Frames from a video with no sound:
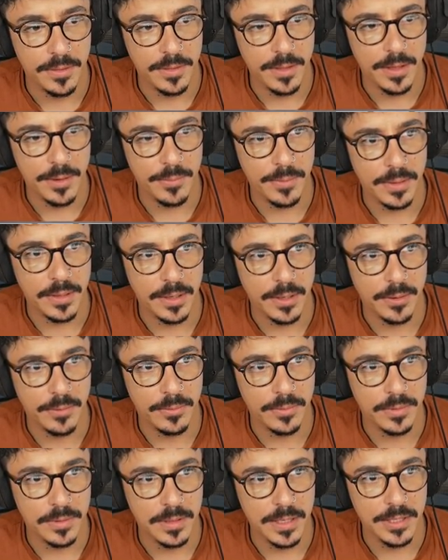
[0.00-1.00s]
There we go.
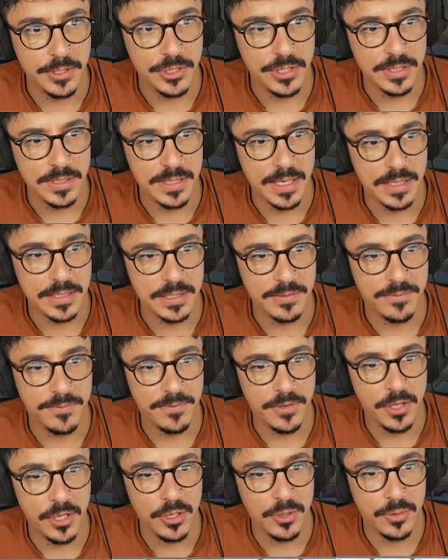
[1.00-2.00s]
Let's just add a
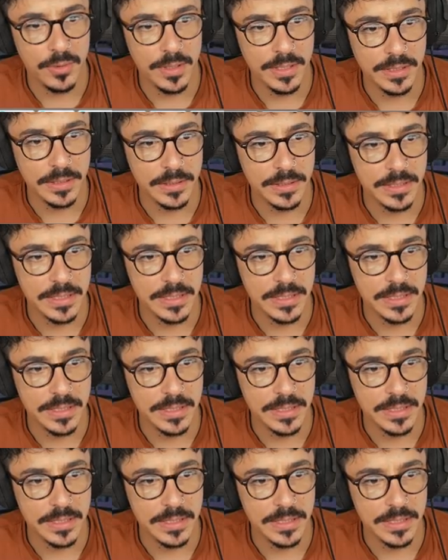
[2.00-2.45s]
few little